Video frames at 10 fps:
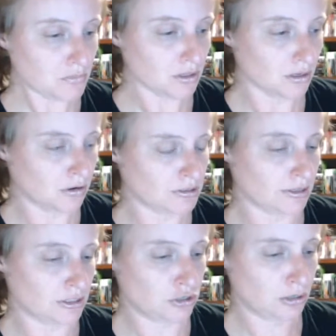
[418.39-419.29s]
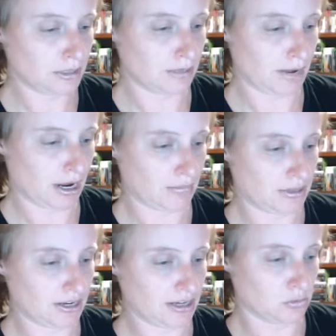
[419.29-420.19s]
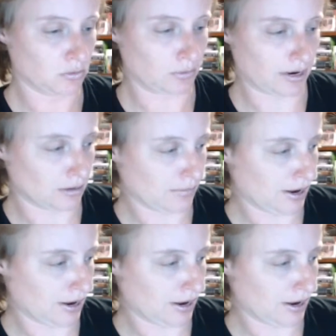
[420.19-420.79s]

Or sorry, the Termina map. I think that's the Wind Waker map.